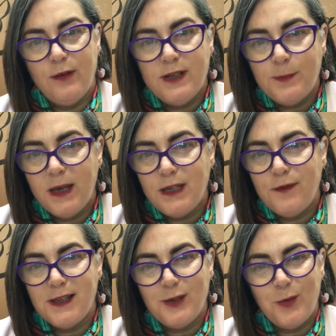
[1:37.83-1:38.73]

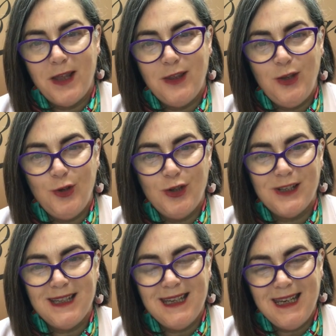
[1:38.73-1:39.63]
irrespective as to whether you
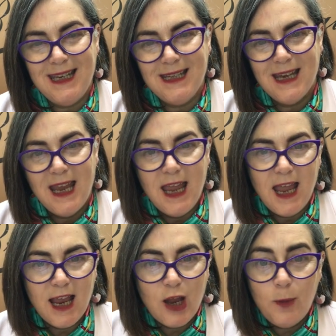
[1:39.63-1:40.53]
just need
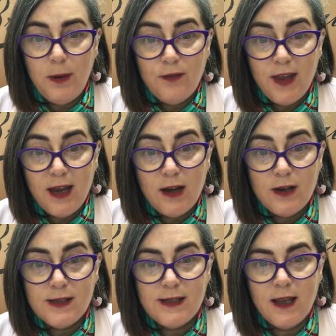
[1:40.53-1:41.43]
a couple of
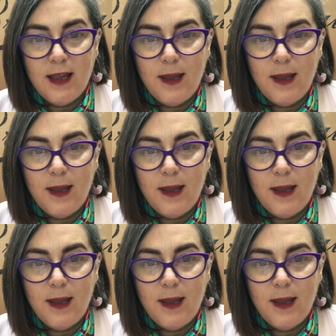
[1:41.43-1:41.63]
hairs